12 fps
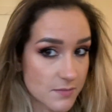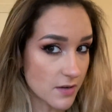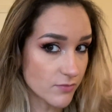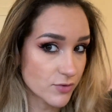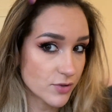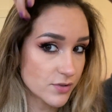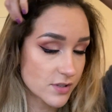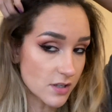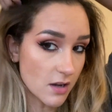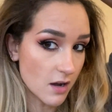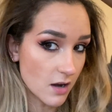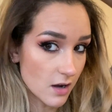my roots
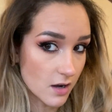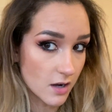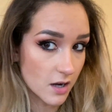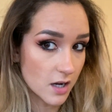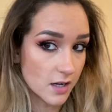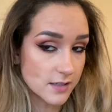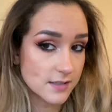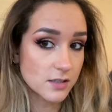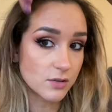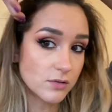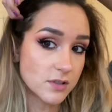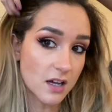are
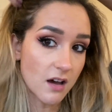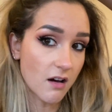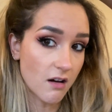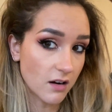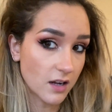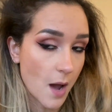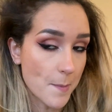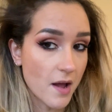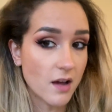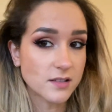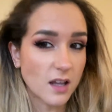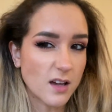still dark. I might
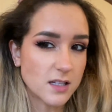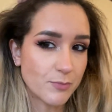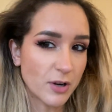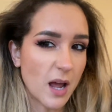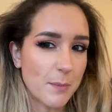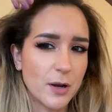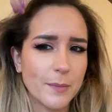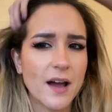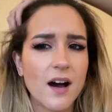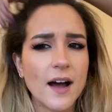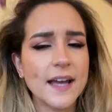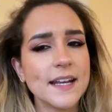ask her to bring it up a little bit
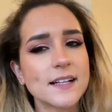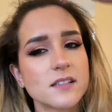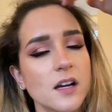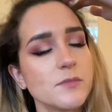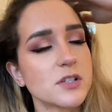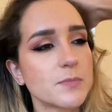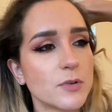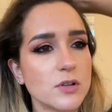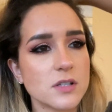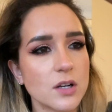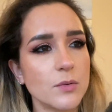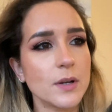higher next time just because
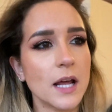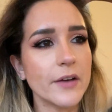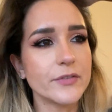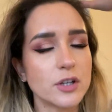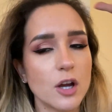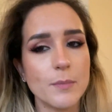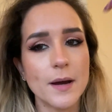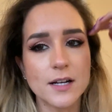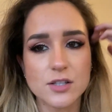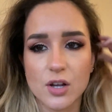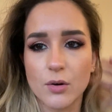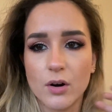I don't want to have to go back
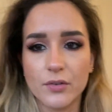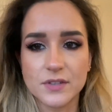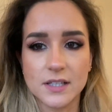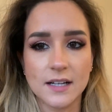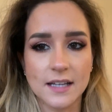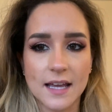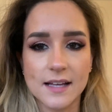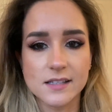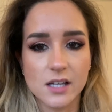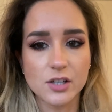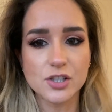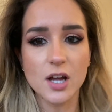so often and get it touched